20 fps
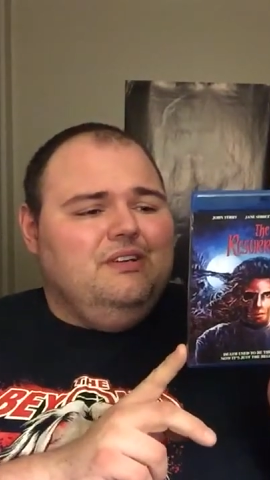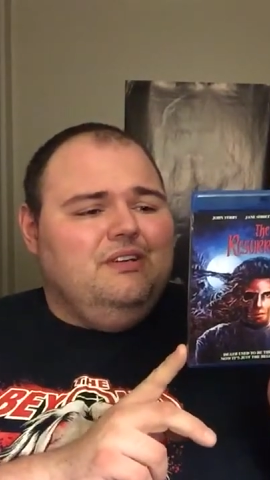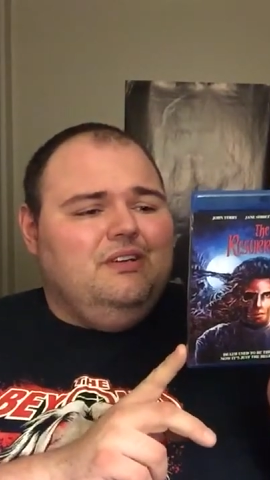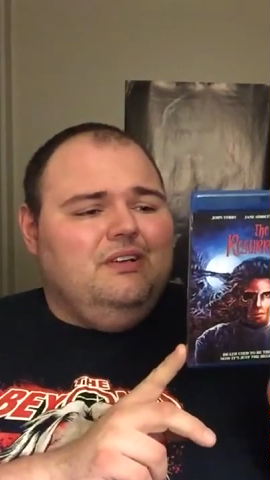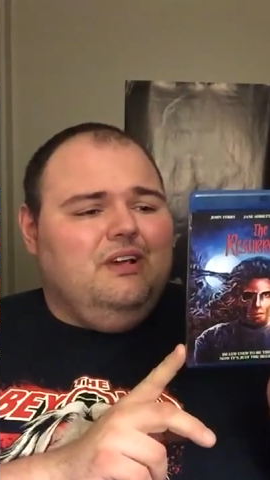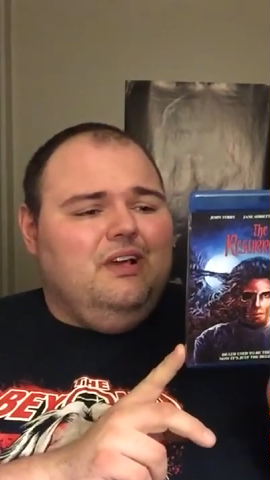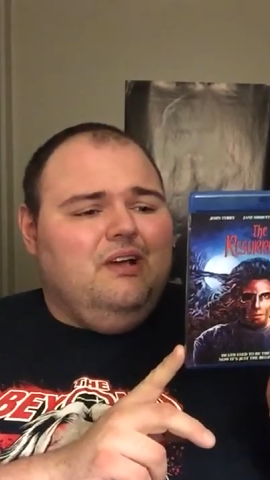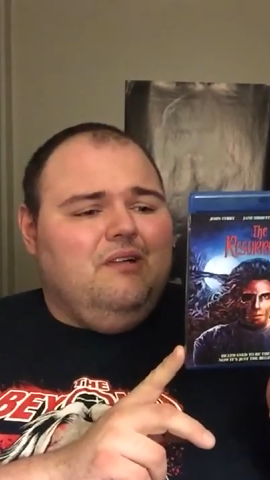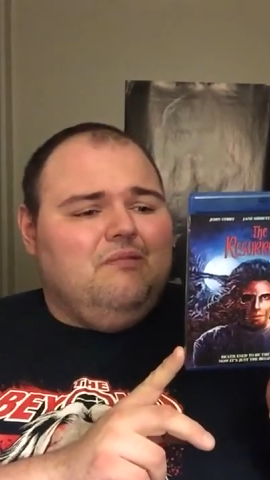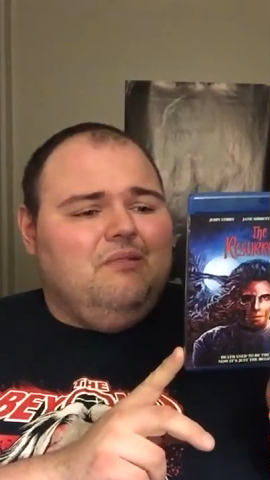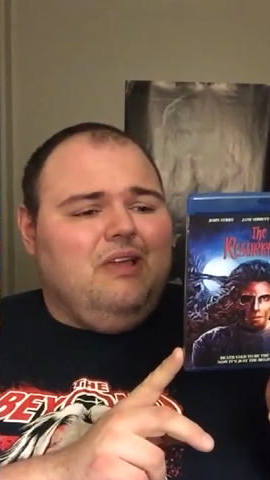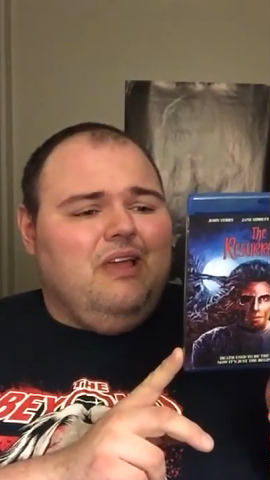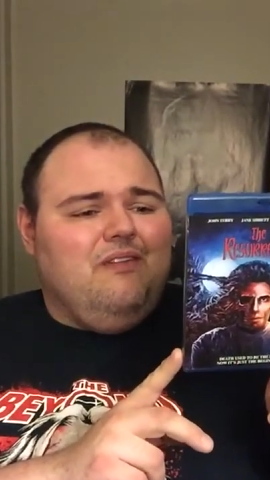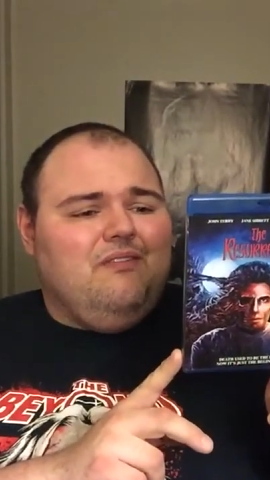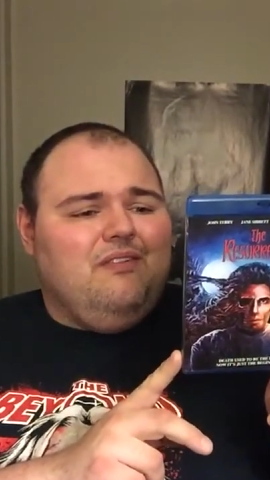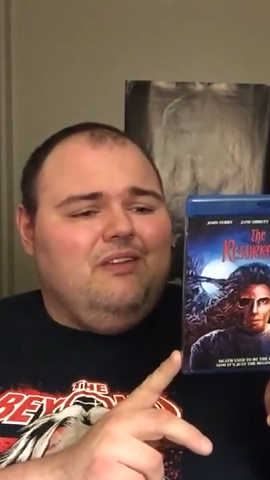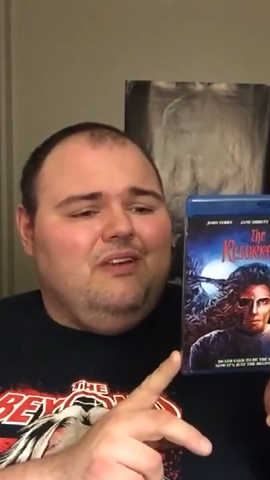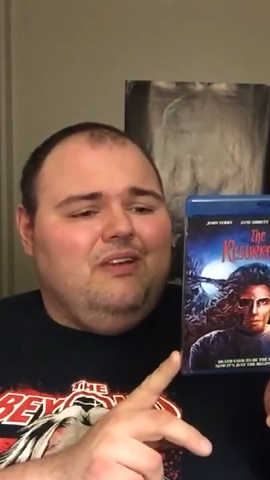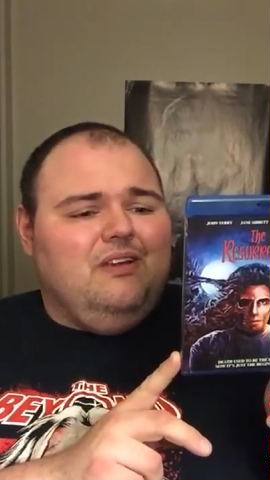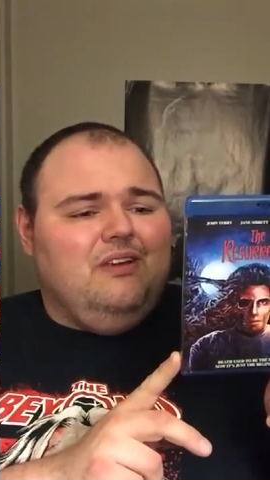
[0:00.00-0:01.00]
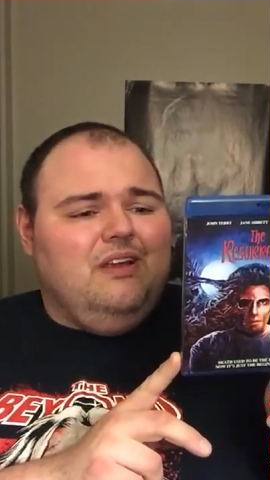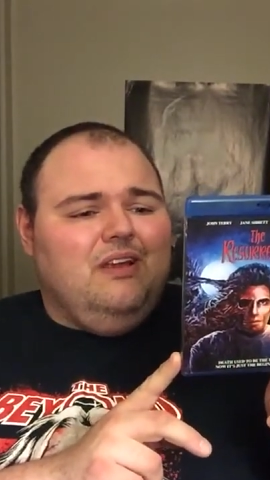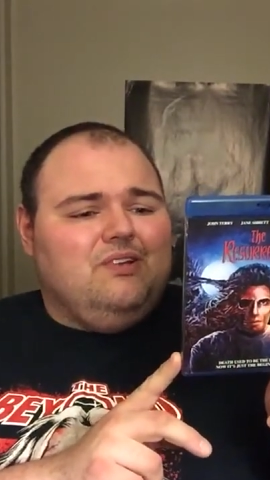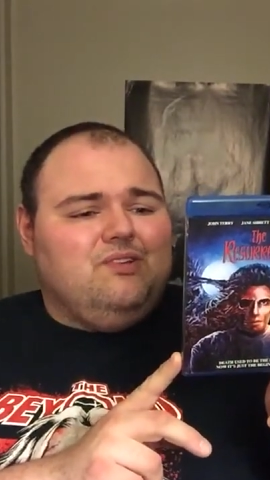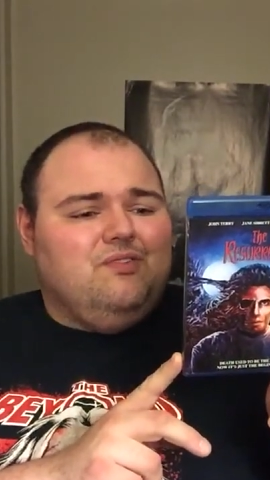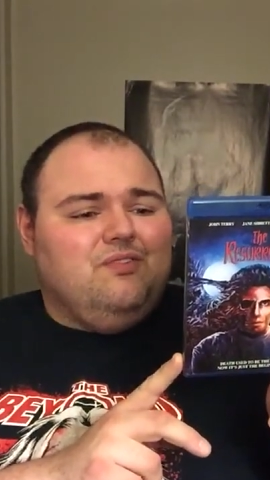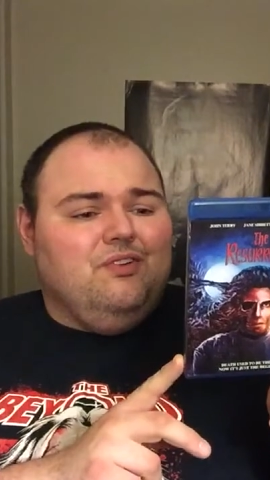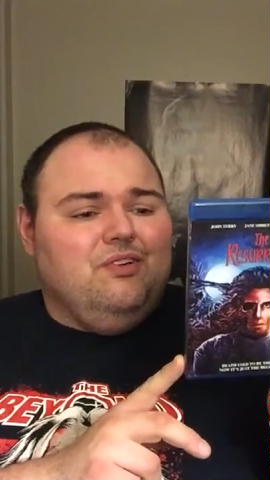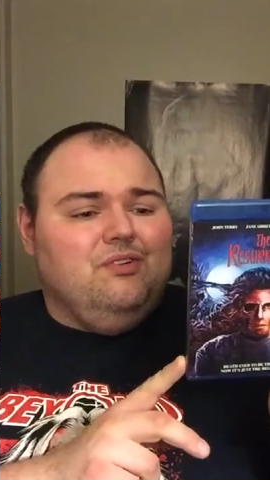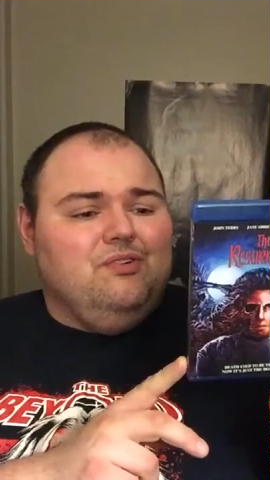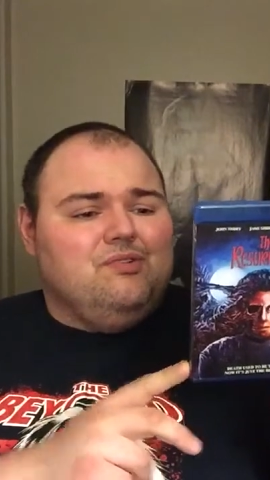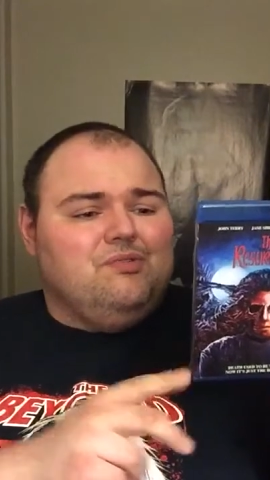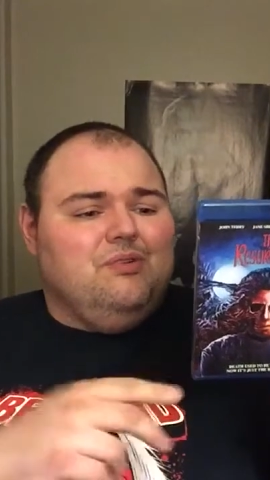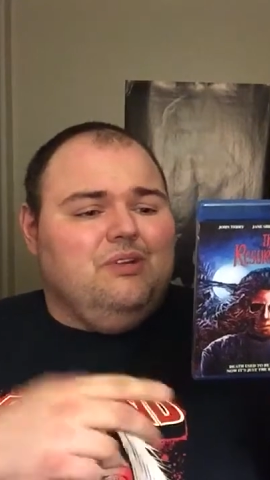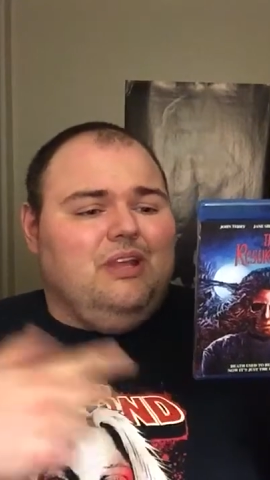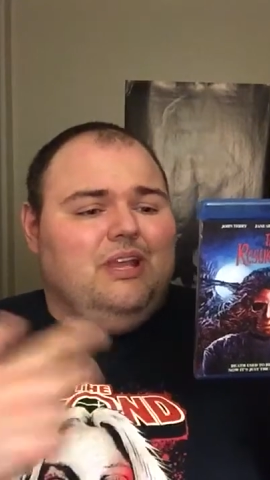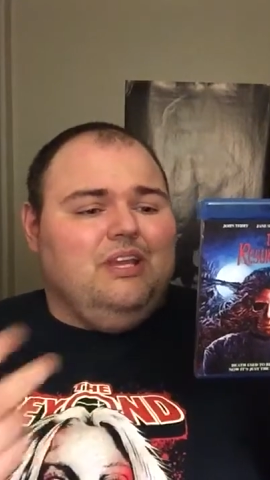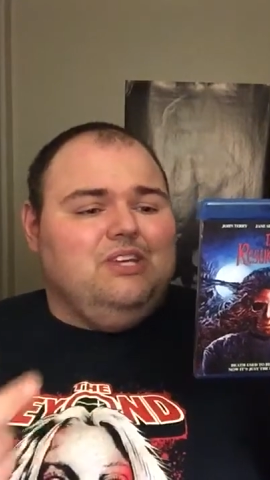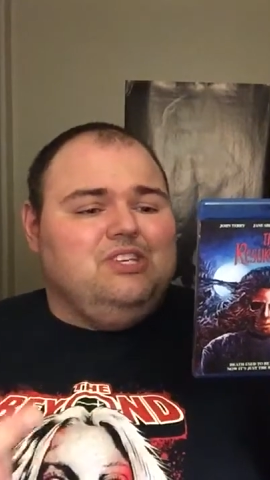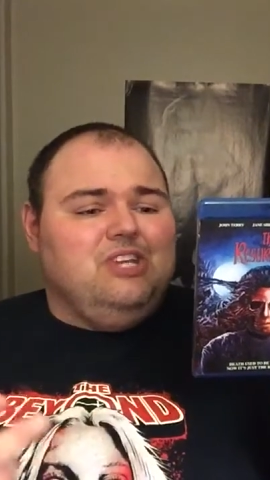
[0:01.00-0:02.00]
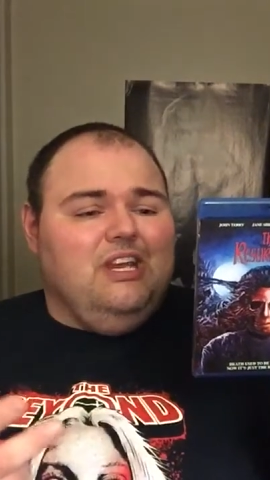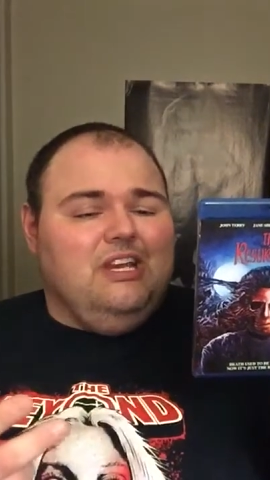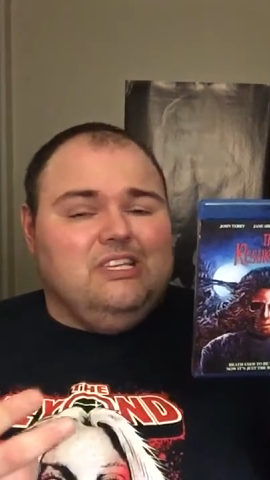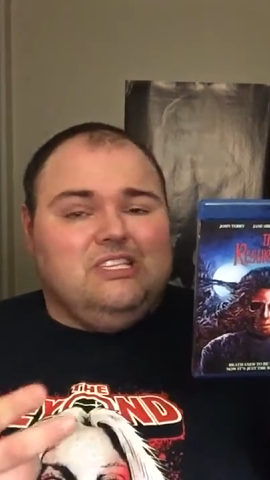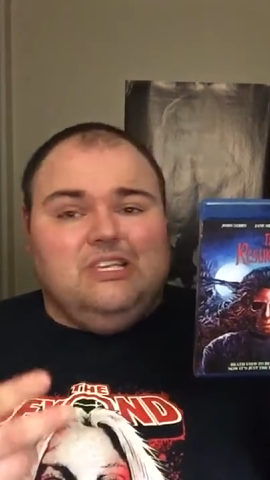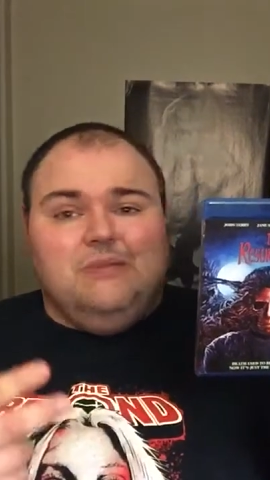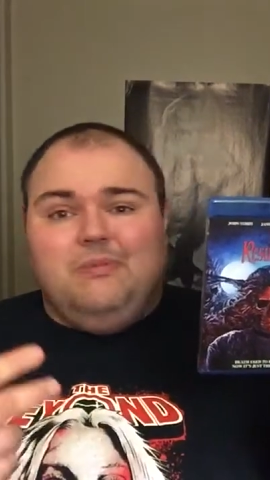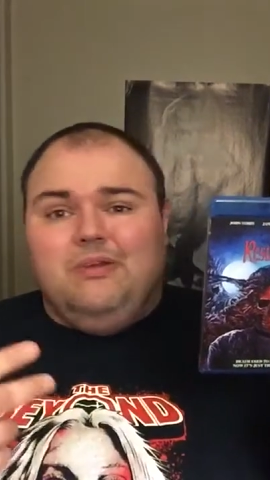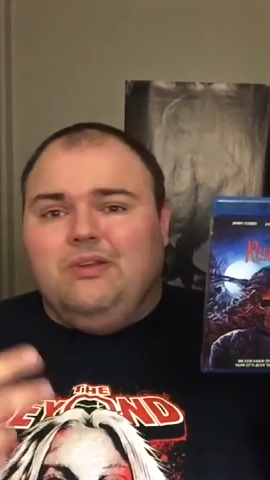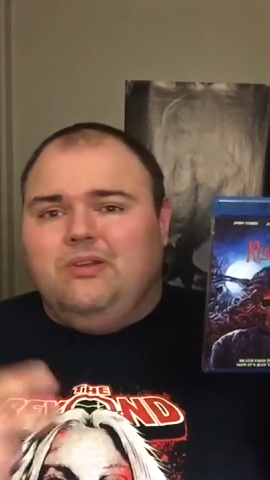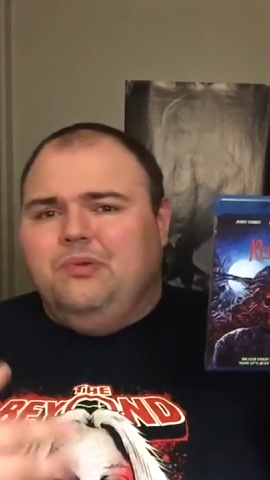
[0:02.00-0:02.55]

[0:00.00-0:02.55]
We have interviews with like Jane Sibbett,